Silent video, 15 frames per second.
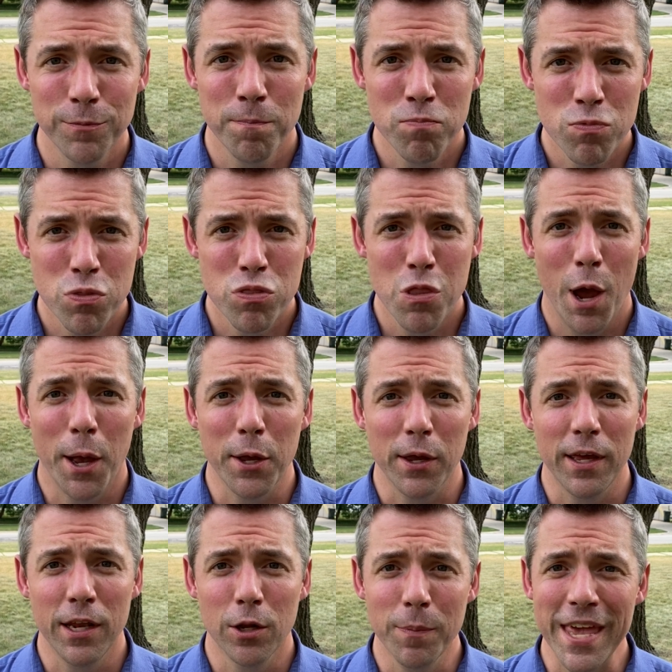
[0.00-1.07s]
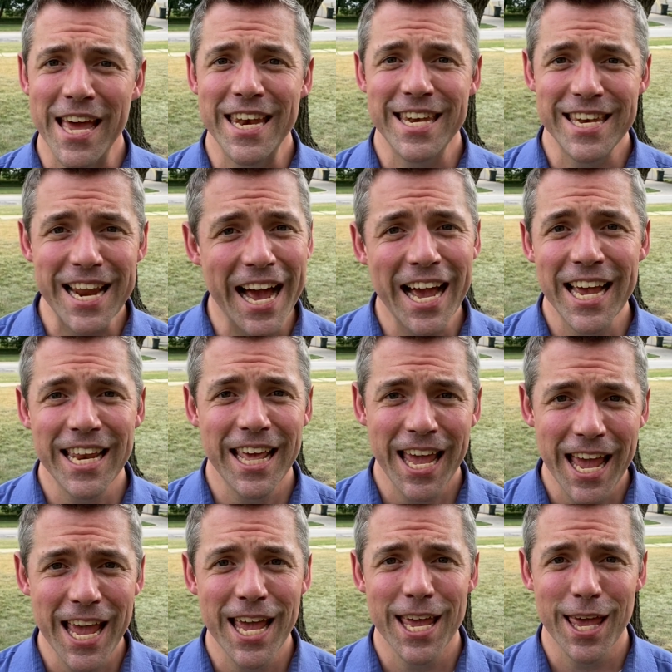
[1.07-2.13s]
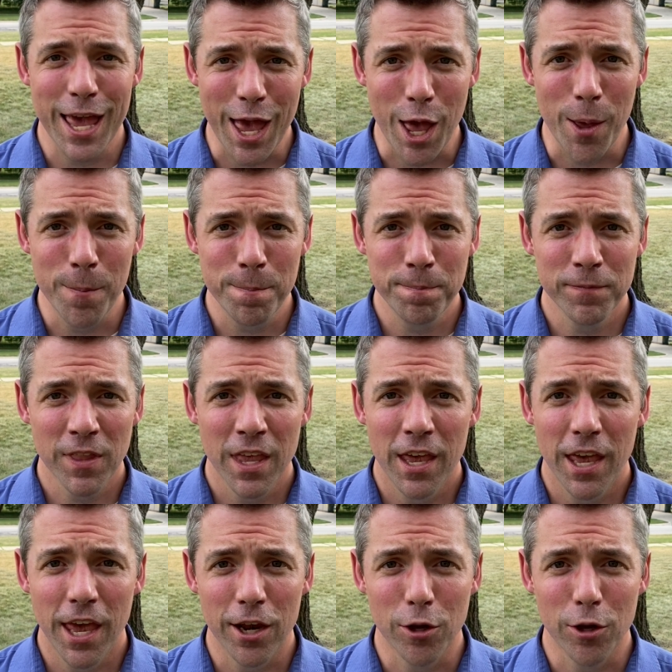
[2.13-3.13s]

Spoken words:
It'll be at 9 a.m.